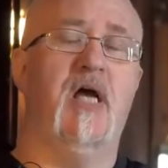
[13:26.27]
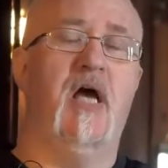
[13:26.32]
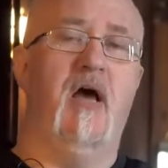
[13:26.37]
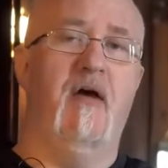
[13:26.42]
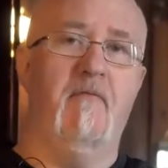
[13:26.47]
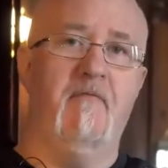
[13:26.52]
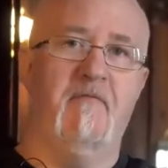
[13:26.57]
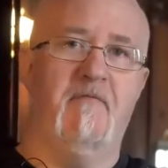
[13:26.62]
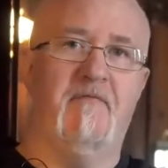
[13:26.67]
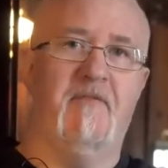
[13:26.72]

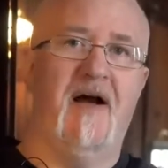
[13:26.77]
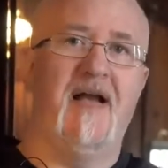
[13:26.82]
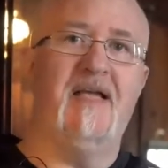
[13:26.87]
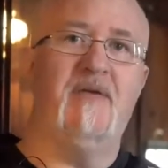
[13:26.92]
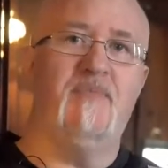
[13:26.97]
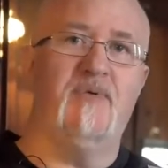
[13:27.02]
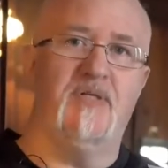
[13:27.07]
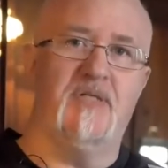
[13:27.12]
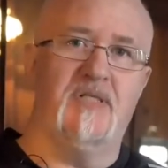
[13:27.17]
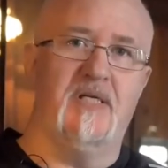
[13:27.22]
and
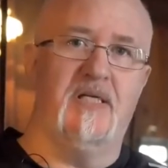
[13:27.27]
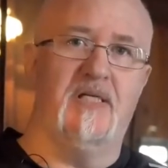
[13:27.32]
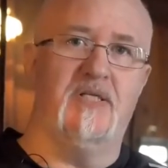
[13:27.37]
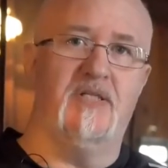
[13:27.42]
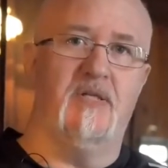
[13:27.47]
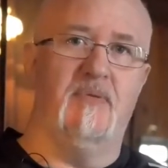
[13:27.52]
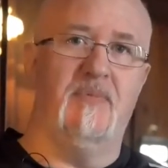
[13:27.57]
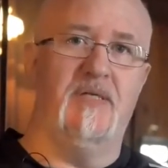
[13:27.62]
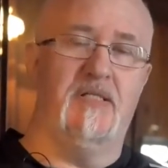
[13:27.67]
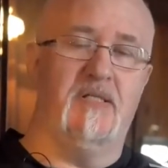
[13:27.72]
Viper
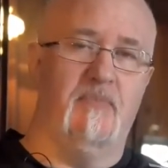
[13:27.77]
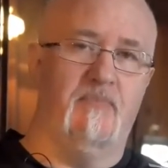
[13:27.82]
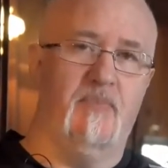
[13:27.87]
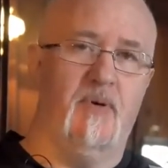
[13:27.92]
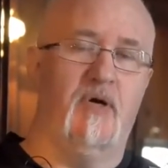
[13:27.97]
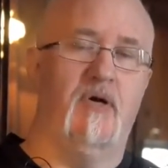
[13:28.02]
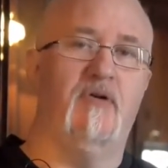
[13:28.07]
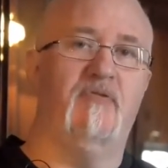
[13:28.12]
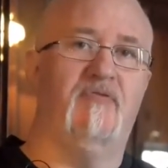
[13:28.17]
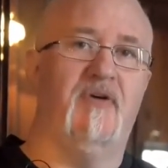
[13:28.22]
system is the
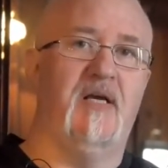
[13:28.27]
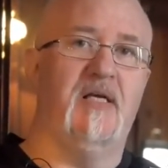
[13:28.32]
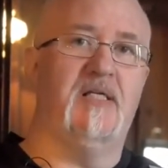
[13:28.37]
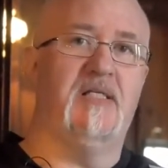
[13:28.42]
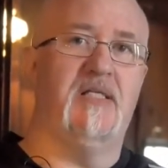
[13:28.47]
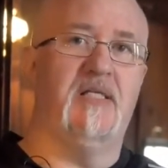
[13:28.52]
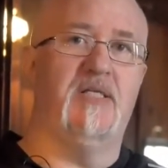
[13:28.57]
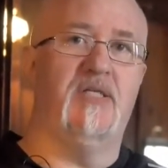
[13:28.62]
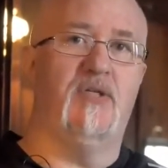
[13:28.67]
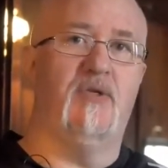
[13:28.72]
perfect
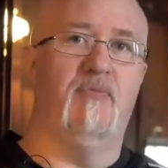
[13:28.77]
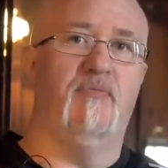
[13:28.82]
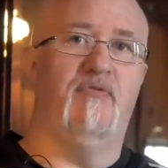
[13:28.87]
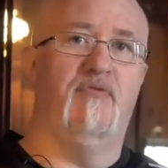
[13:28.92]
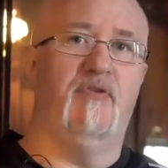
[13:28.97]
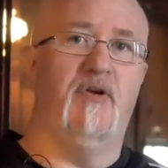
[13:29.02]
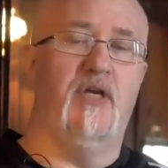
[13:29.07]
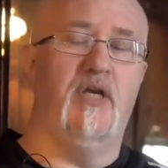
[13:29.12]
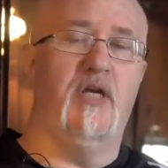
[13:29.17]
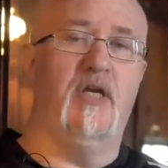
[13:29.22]
system
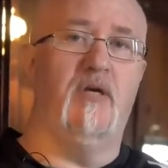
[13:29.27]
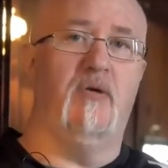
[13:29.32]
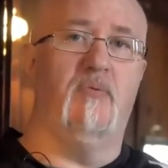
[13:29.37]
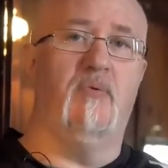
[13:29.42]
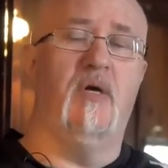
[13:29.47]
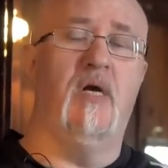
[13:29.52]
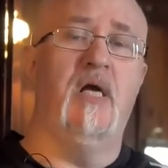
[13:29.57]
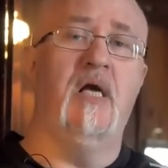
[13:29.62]
for you,